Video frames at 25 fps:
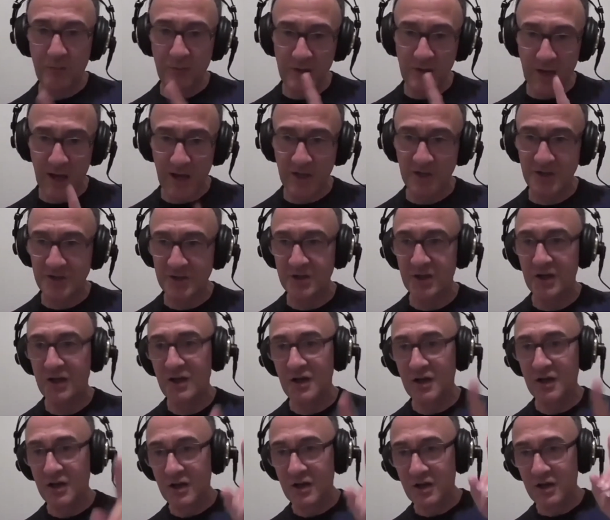Yes,
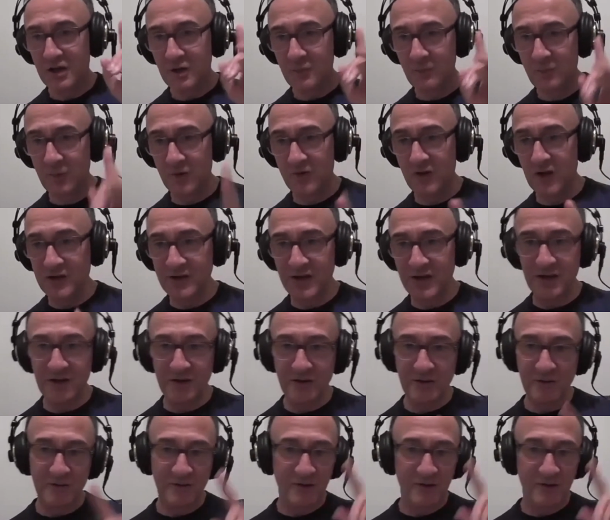but they didn't.